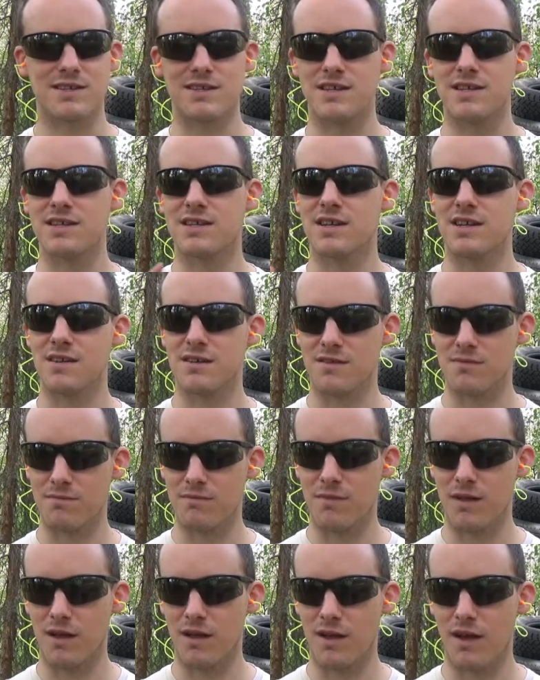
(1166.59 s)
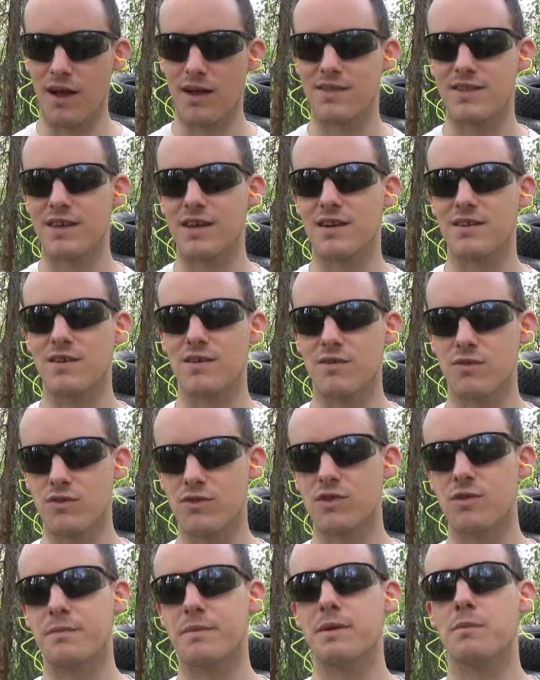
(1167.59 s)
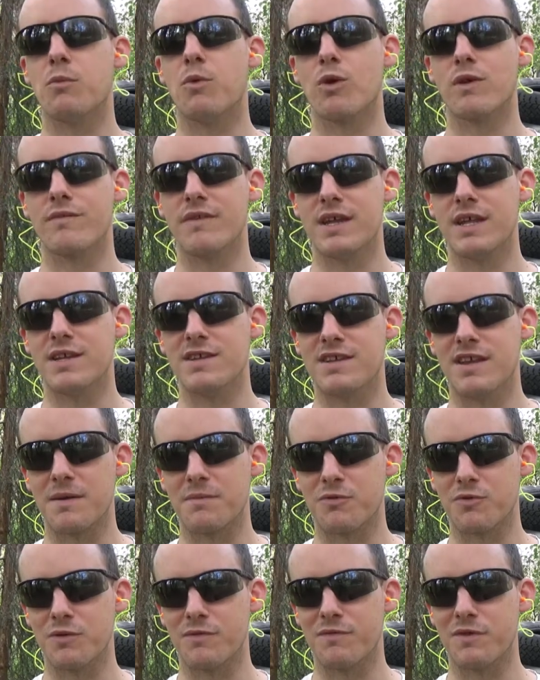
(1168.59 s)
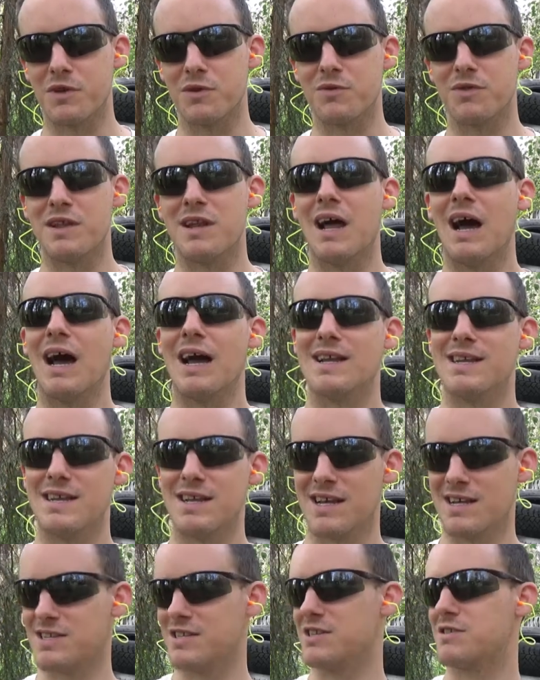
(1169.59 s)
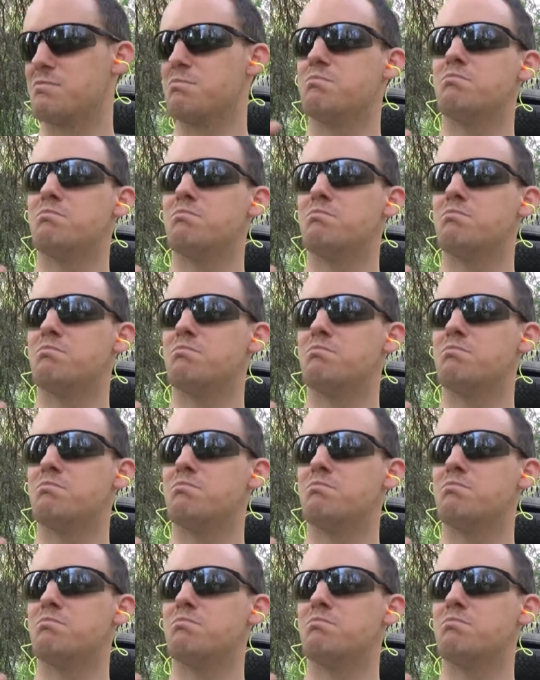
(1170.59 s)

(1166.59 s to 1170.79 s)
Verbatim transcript: And he did a, I think, a little bit more of an in-depth review than I did. I just